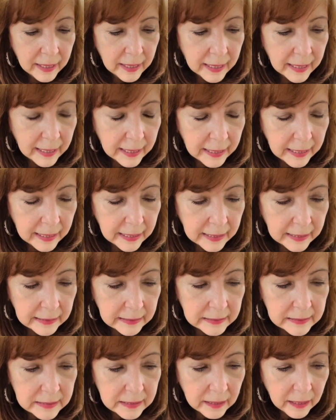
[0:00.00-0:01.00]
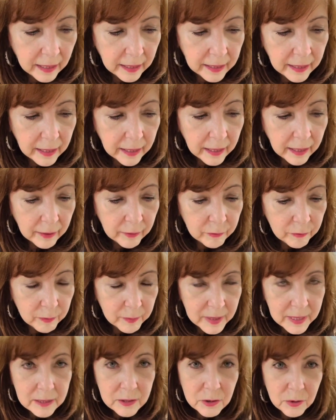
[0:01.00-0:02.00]
and I have
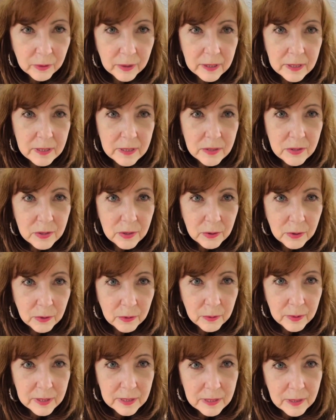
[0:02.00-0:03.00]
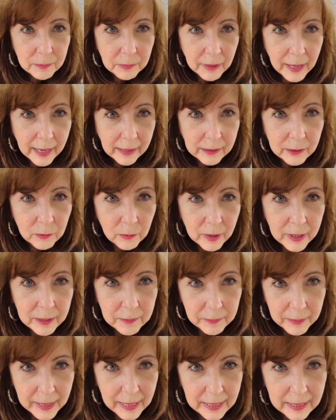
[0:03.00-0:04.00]
Beatrice, who is a black and white
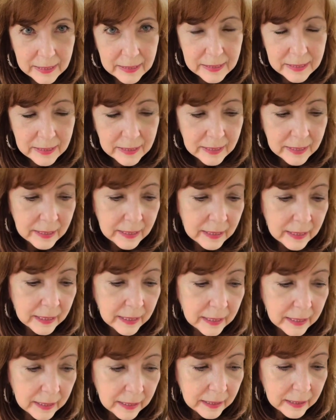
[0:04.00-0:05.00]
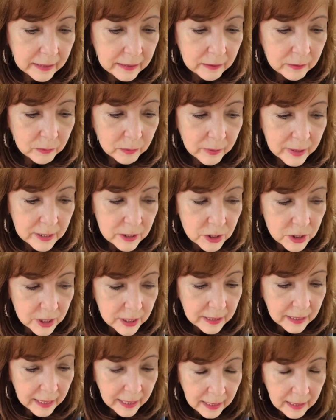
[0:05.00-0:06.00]
paint. And when she
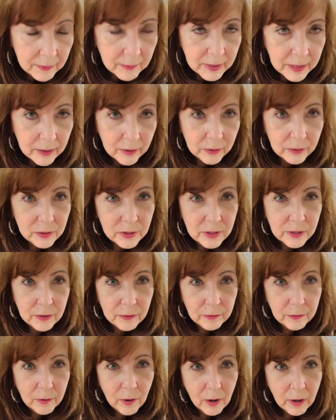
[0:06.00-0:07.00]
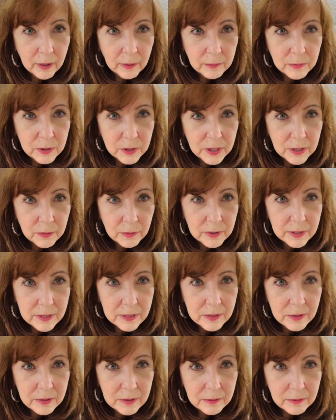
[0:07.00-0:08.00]
came here to the farm, she
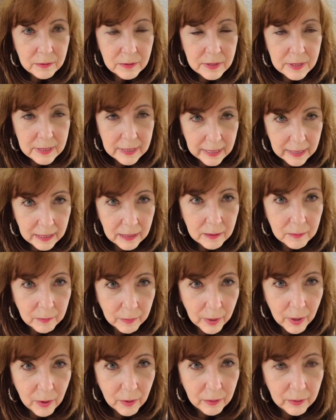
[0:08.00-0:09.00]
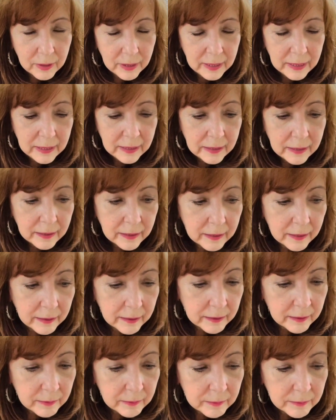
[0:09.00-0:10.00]
was skin and bone.
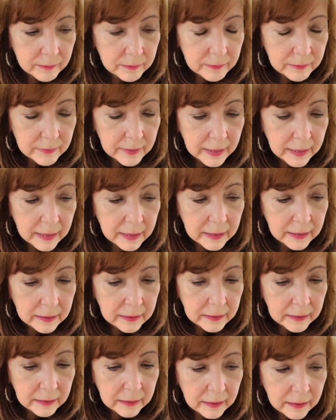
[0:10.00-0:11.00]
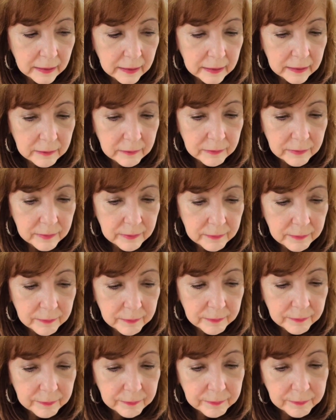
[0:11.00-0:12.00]
Um, and I
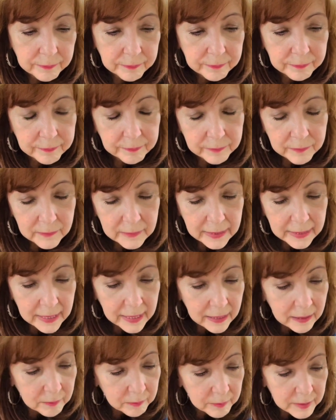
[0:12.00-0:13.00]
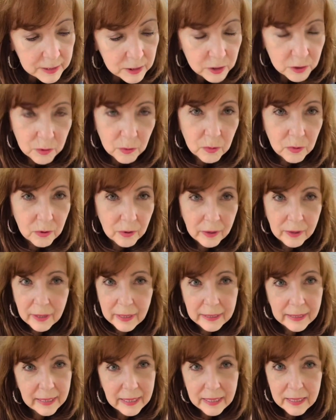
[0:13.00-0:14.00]
can't be sure, I
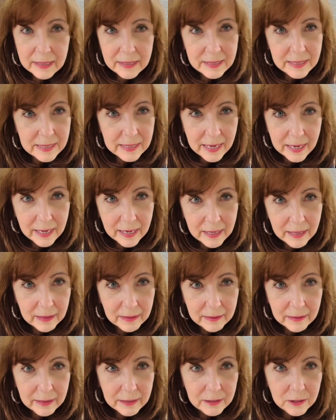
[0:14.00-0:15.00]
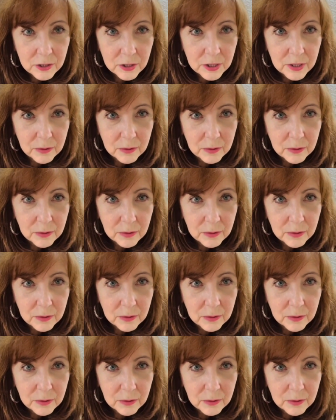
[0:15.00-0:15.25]
can't say that she